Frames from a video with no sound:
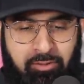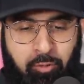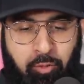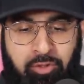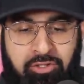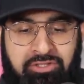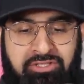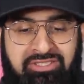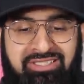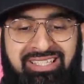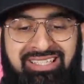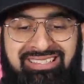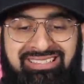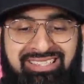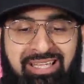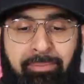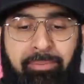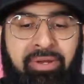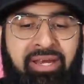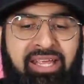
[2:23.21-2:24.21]
was
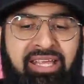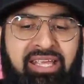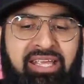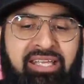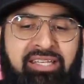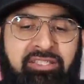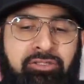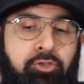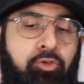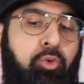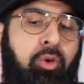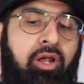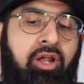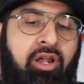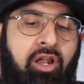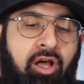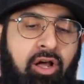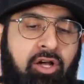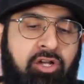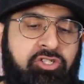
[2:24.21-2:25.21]
disseminated to a
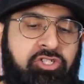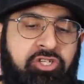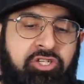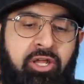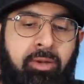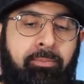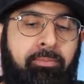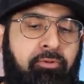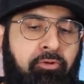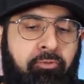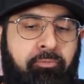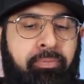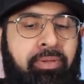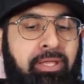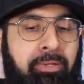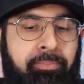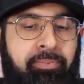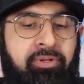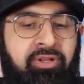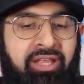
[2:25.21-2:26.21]
large number of
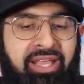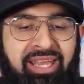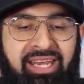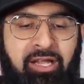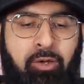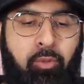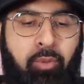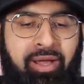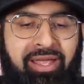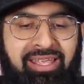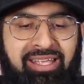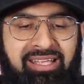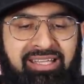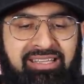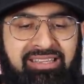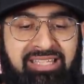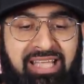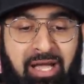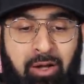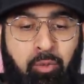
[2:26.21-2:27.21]
people in a way
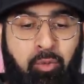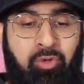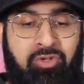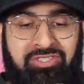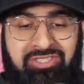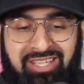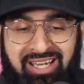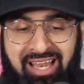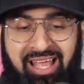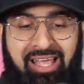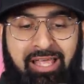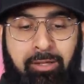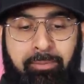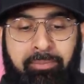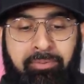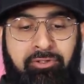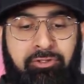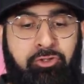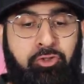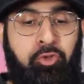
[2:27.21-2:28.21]
that was
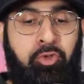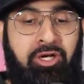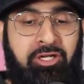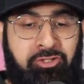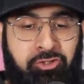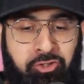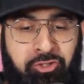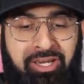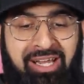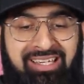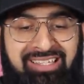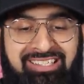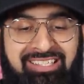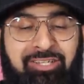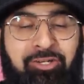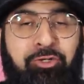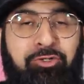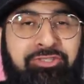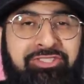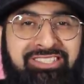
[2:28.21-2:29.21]
liable to
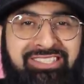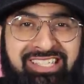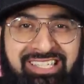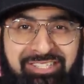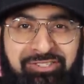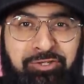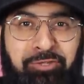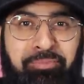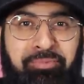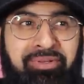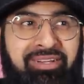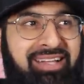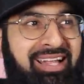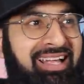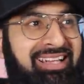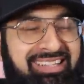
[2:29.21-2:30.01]
attract considerable